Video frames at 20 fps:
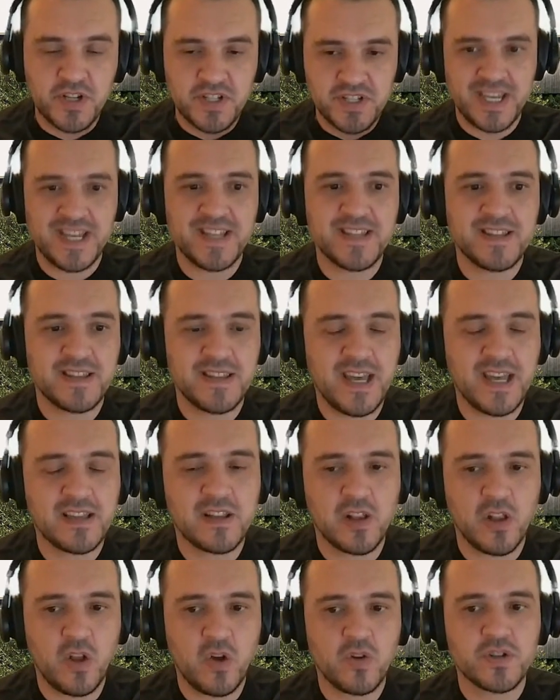present
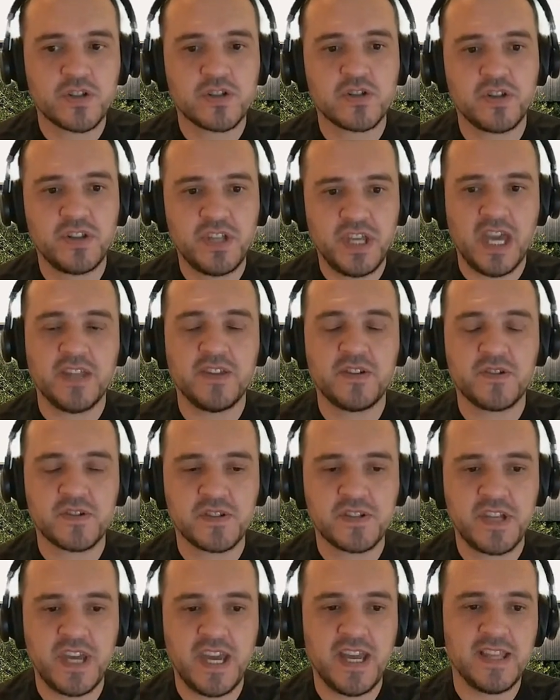that law so they
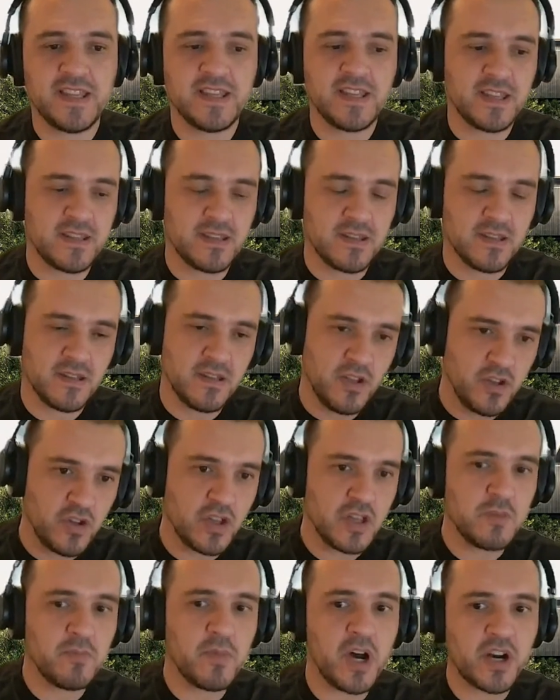understand that uh,
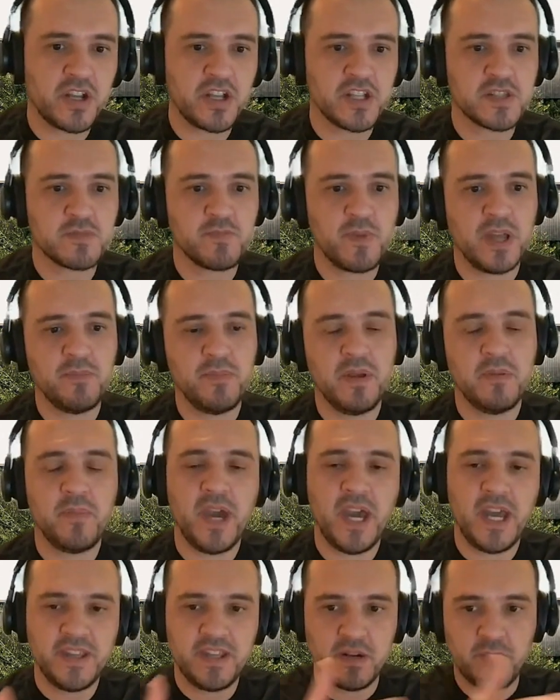you know the markets might
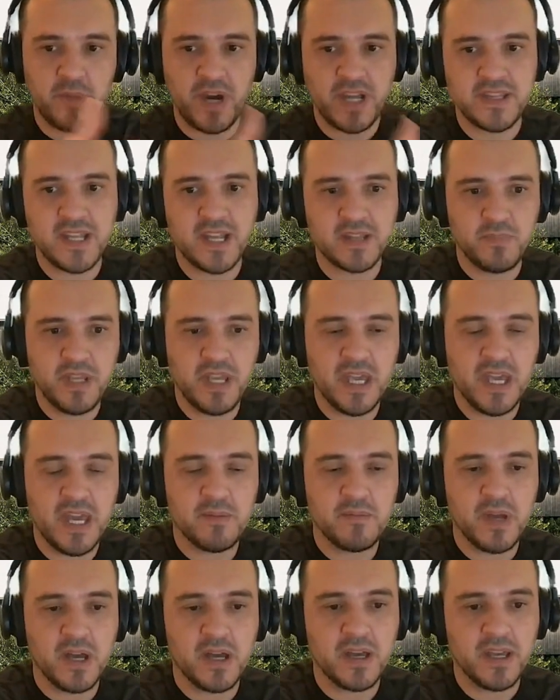be bad there might not be
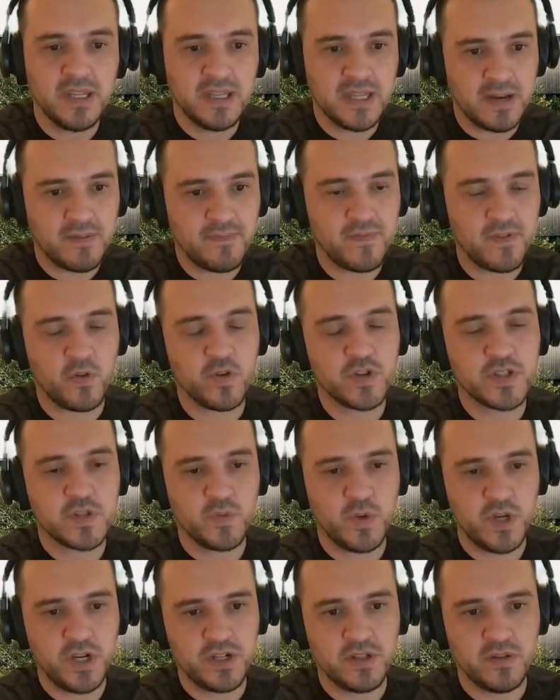uh, enough
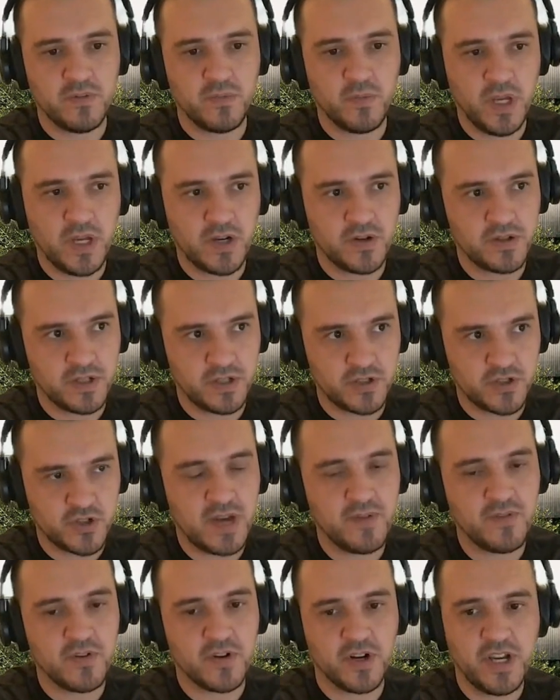loads where where the
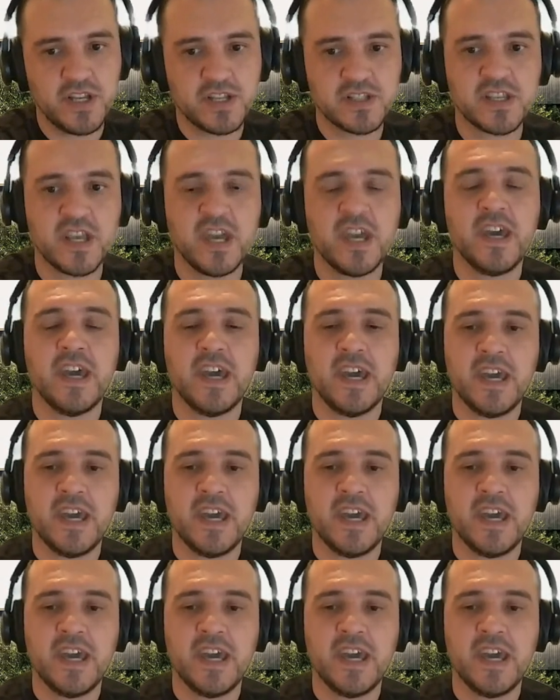driver is